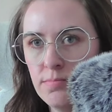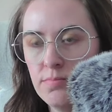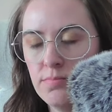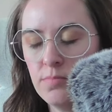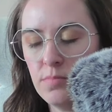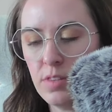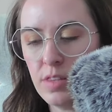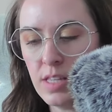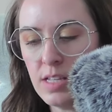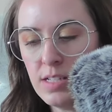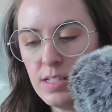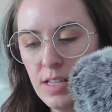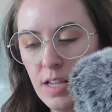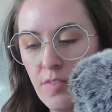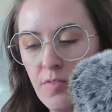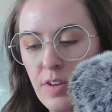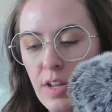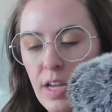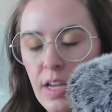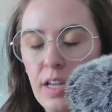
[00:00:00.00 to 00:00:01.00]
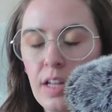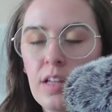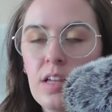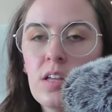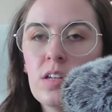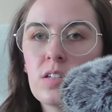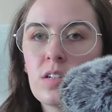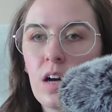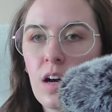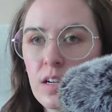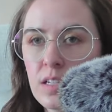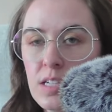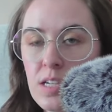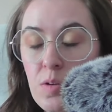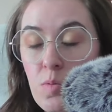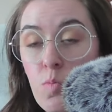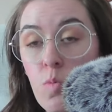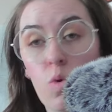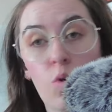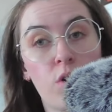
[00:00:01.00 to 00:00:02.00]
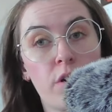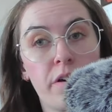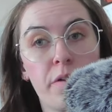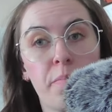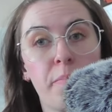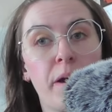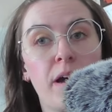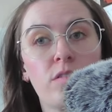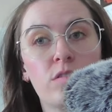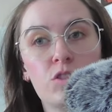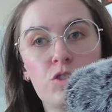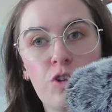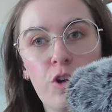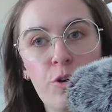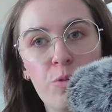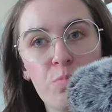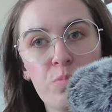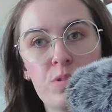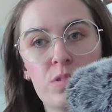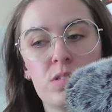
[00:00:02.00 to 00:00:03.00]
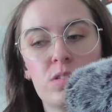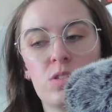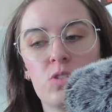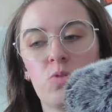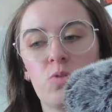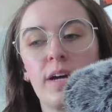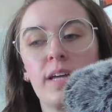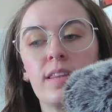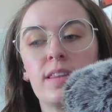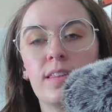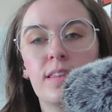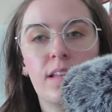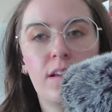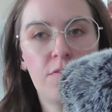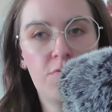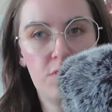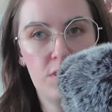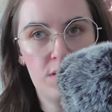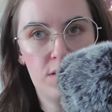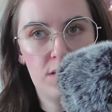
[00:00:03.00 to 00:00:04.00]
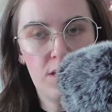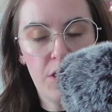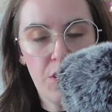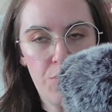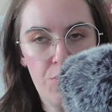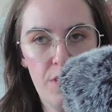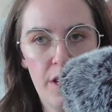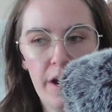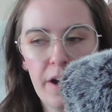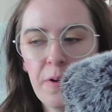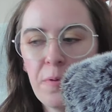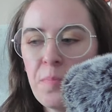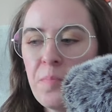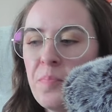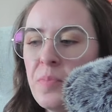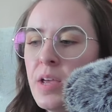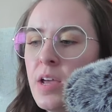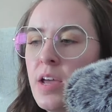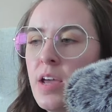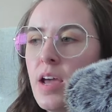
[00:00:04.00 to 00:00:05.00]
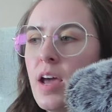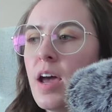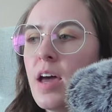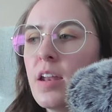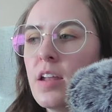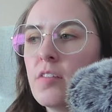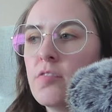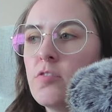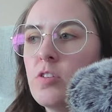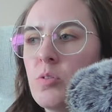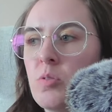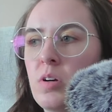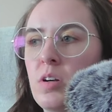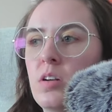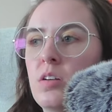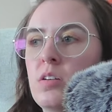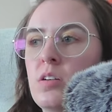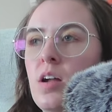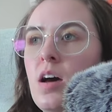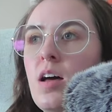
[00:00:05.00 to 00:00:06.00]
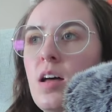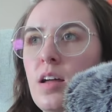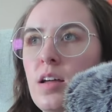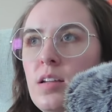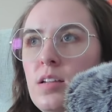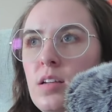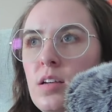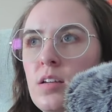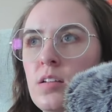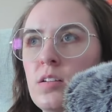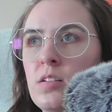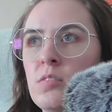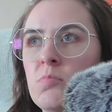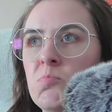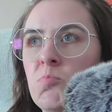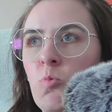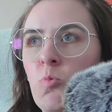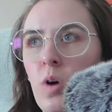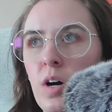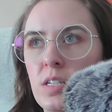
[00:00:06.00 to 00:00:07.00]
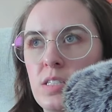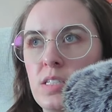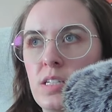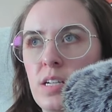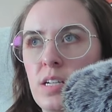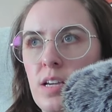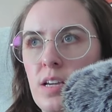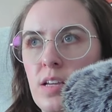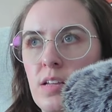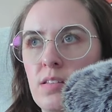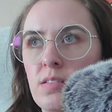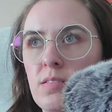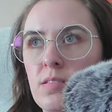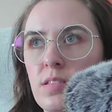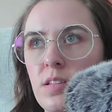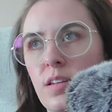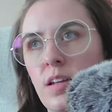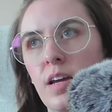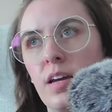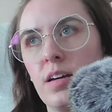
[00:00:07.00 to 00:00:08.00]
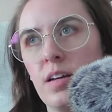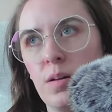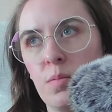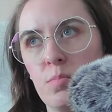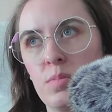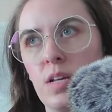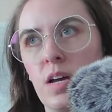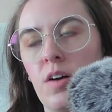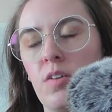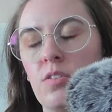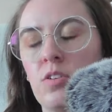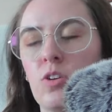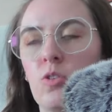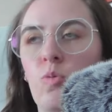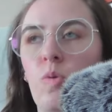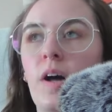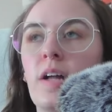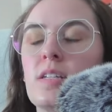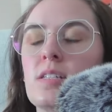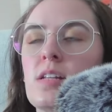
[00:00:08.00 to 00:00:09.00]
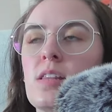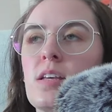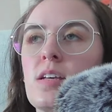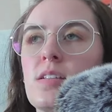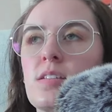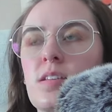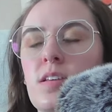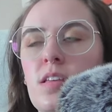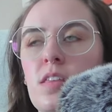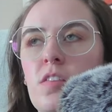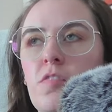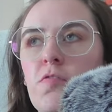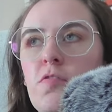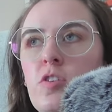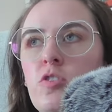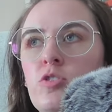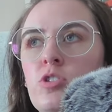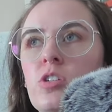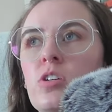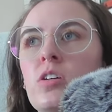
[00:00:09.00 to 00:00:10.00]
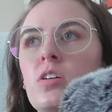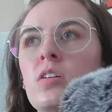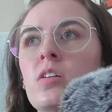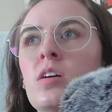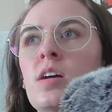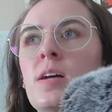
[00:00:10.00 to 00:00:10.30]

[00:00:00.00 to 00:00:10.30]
this evening, talking more about tropes, so I'd love to see you there. And if you are not watching it the day it comes out and you're watching this in the future,